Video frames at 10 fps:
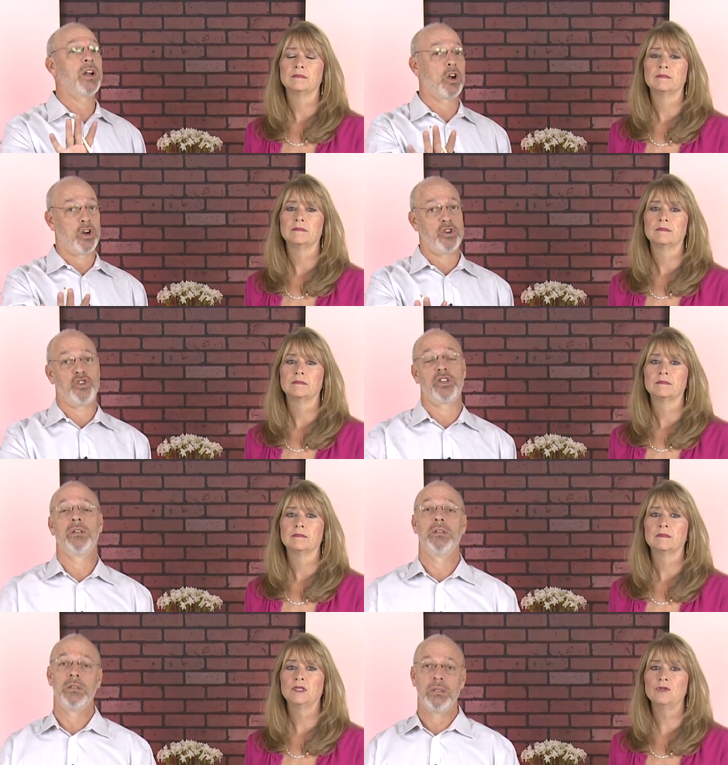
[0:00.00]
Speaker 1: urge.
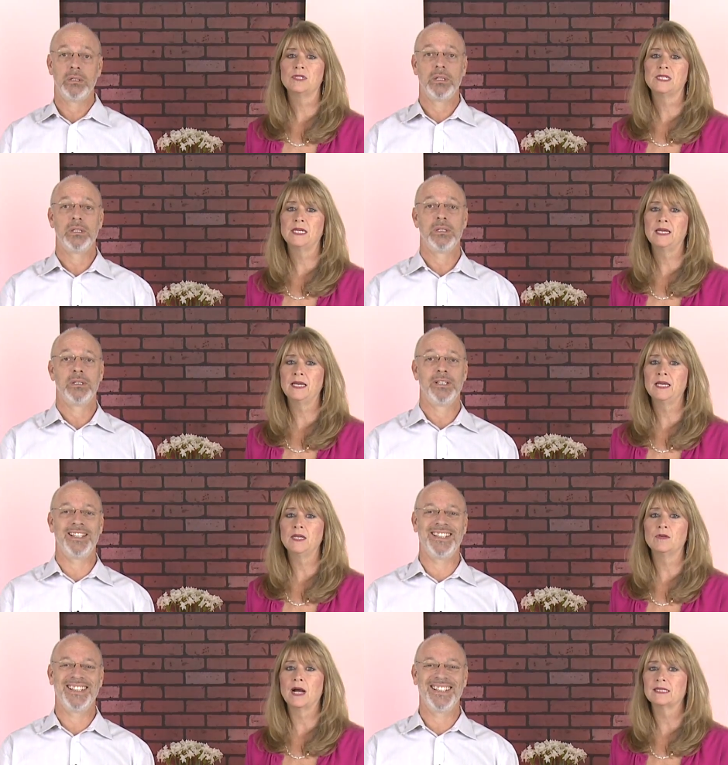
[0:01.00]
Speaker 2: Lucy, you
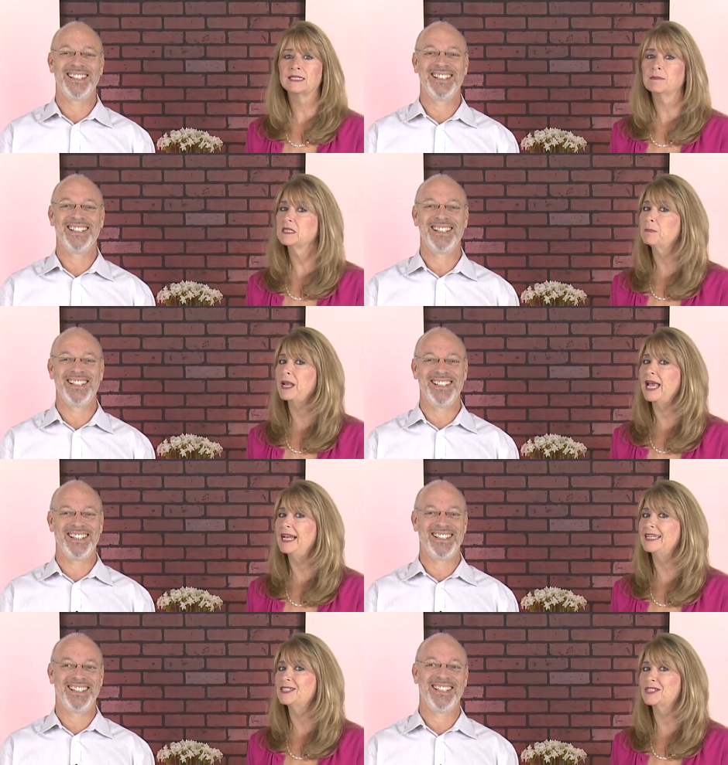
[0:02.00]
have got some
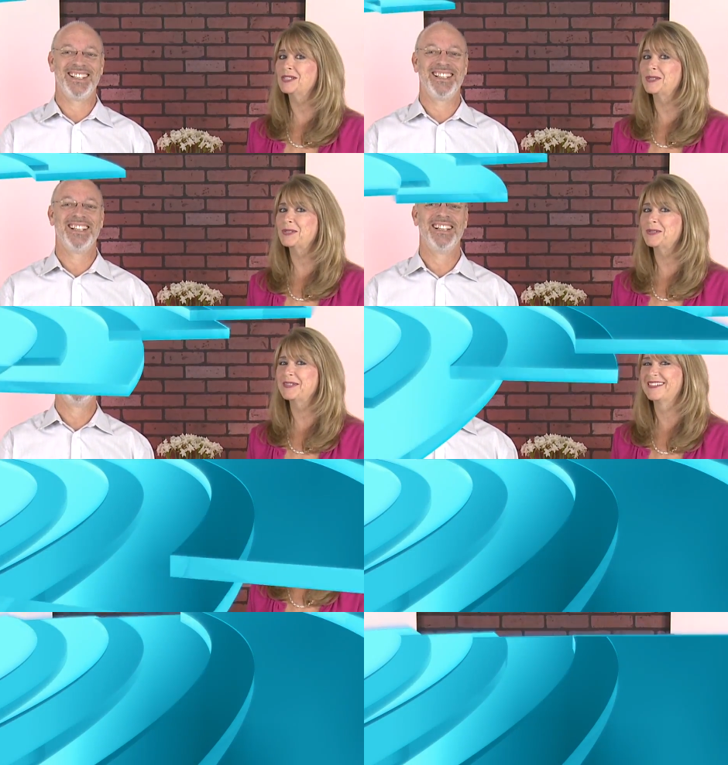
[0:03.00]
splaining to
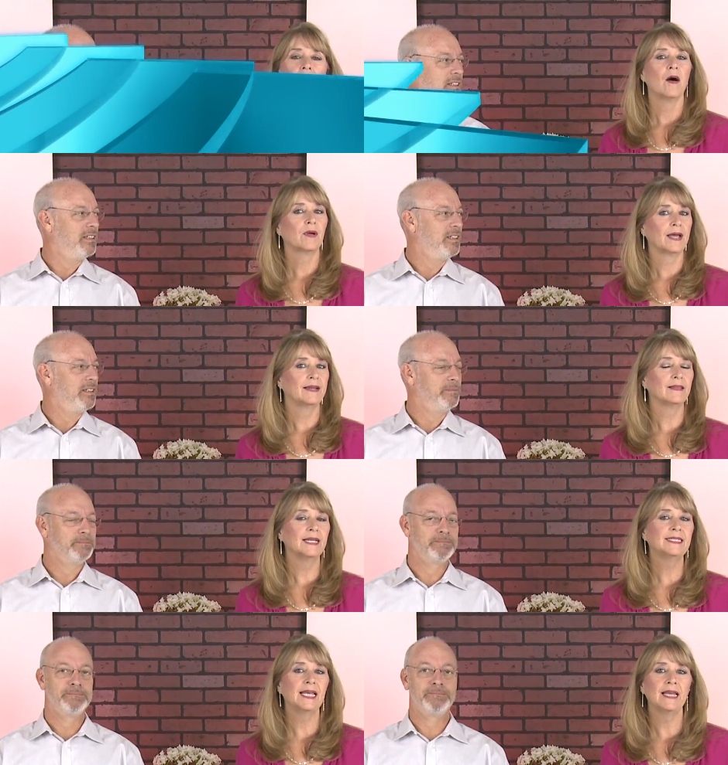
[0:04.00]
do. Okay, now
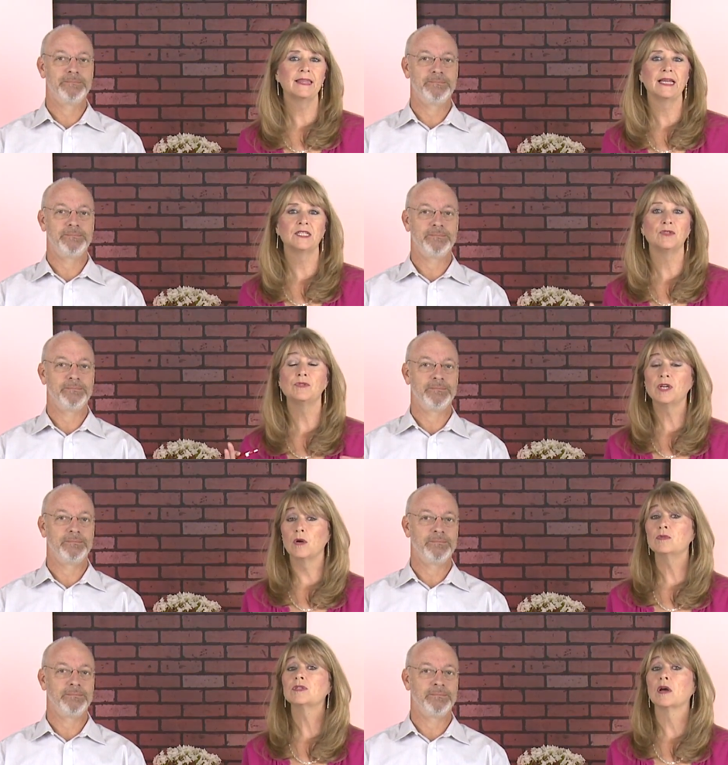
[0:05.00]
let's say that you
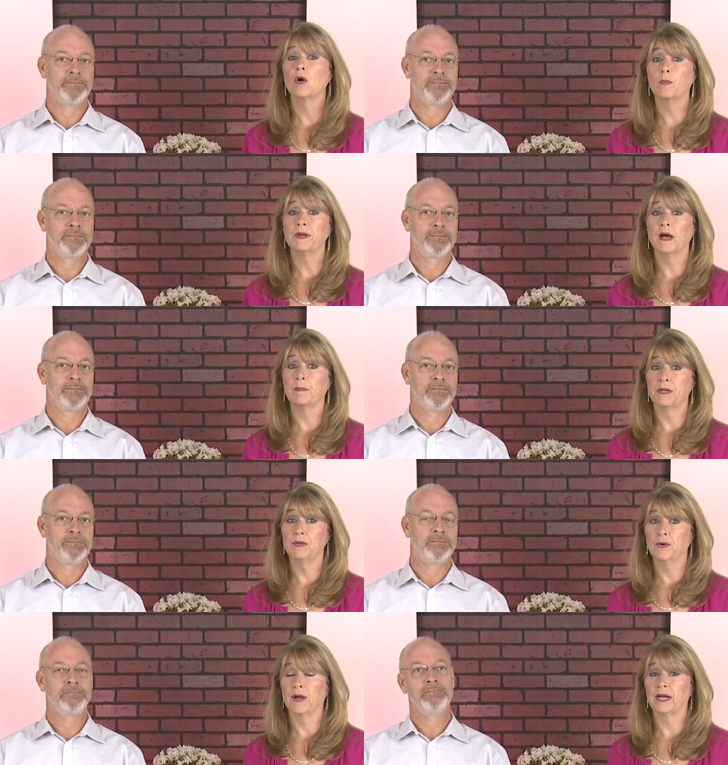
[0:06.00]
don't open up a
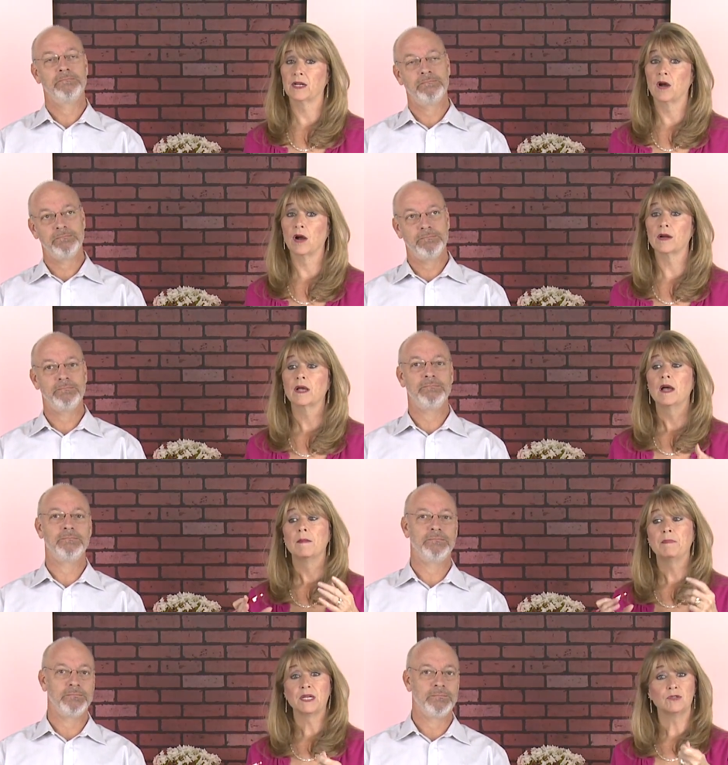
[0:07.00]
new credit card,
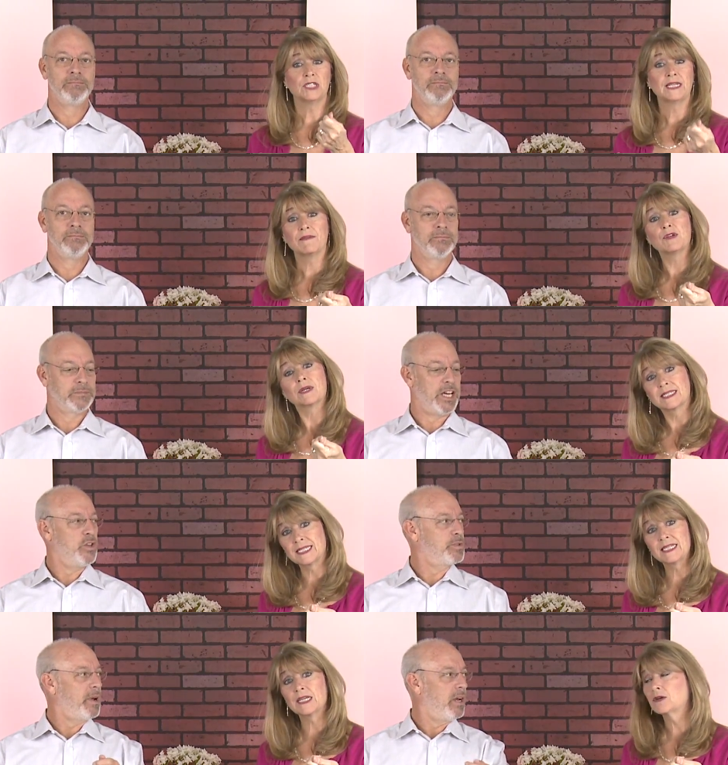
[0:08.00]
but you just have your
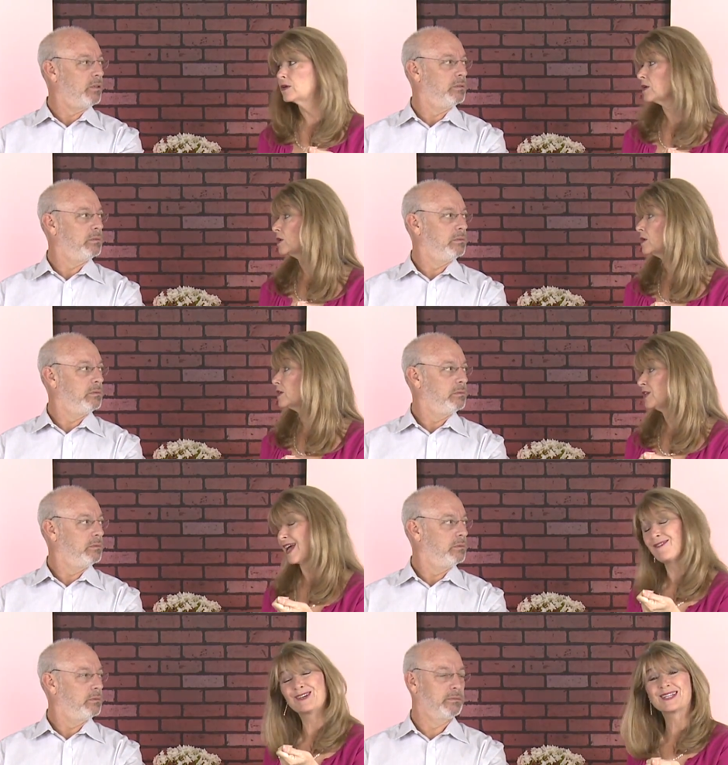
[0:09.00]
existing. I use my own you
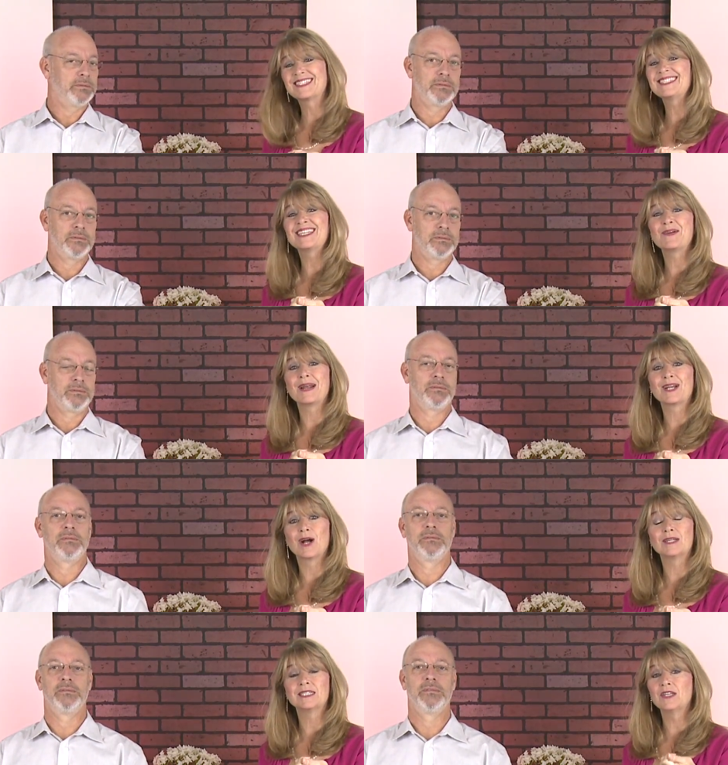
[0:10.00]
have your existing credit
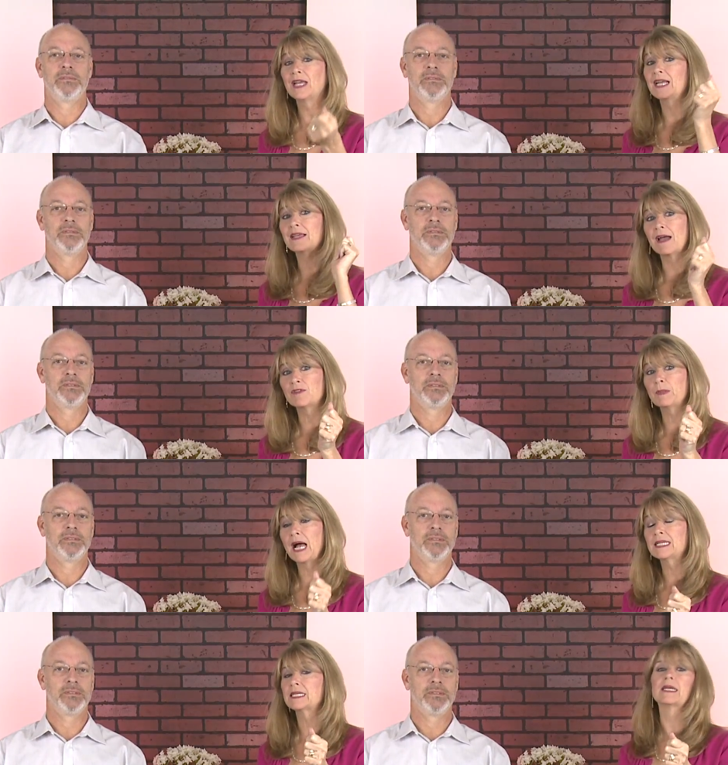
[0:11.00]
cards in your hand, you have your
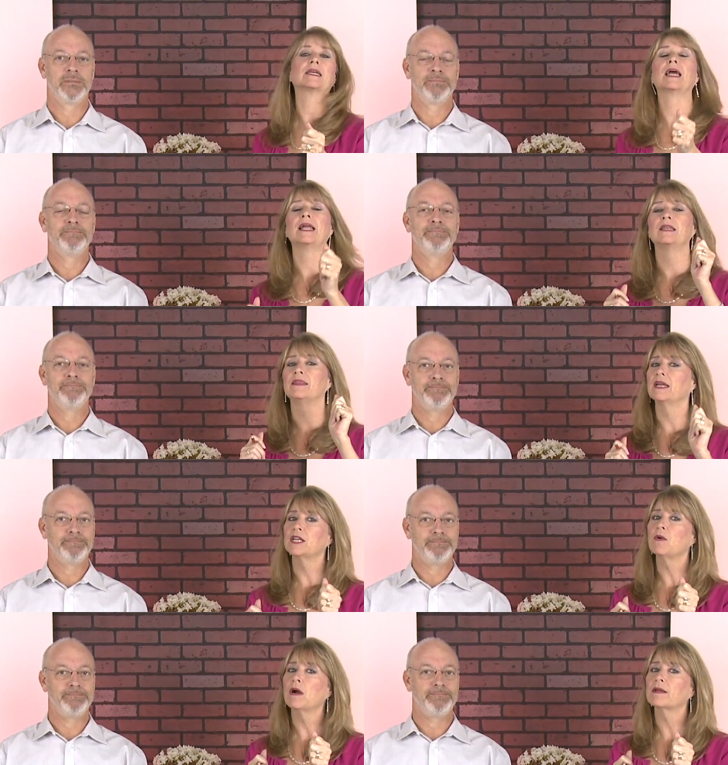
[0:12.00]
plastic, and there
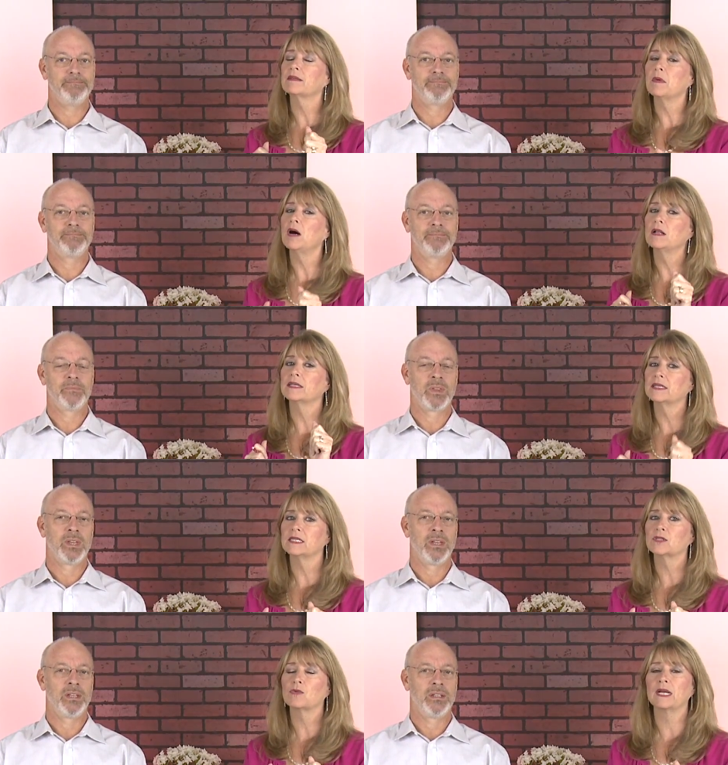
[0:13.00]
you are at the mall and
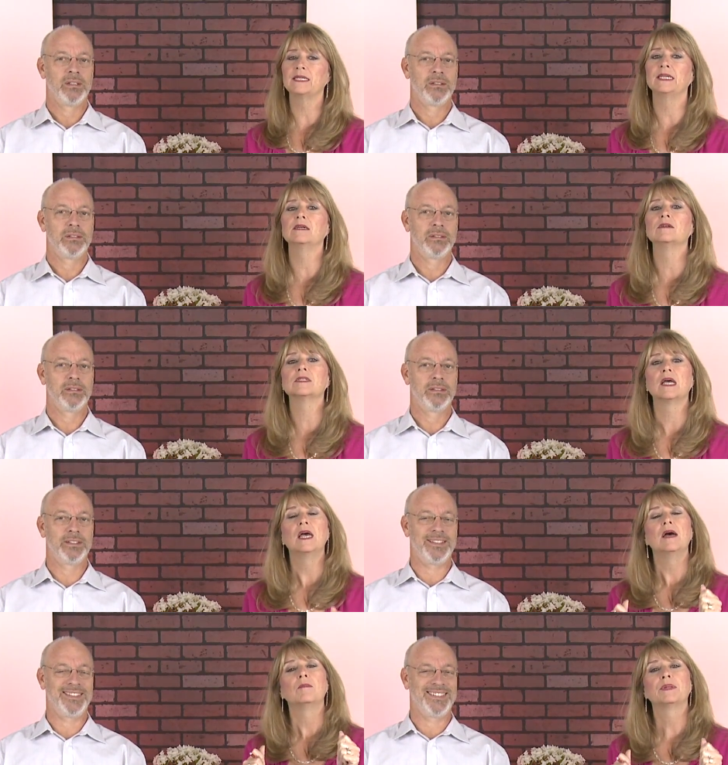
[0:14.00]
these great deals.
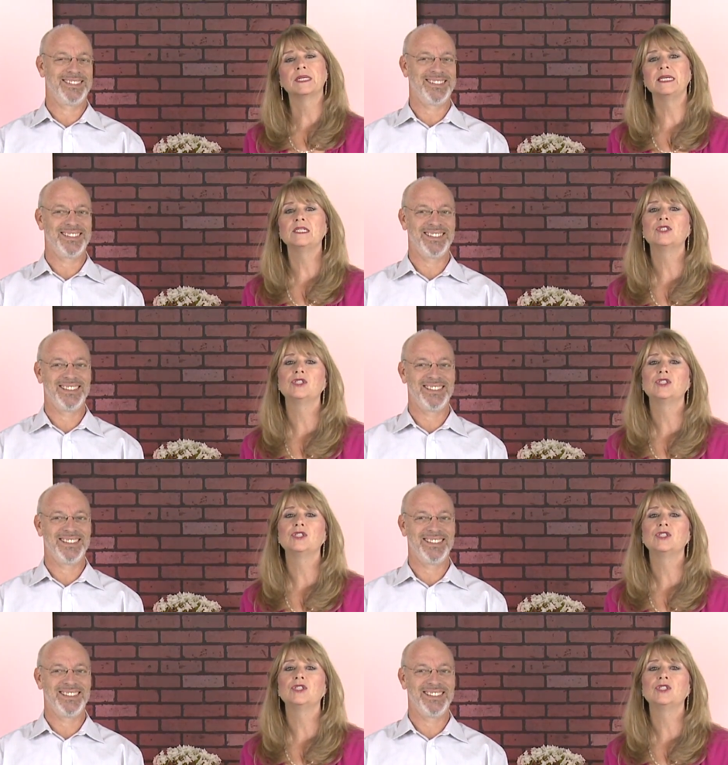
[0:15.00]
Please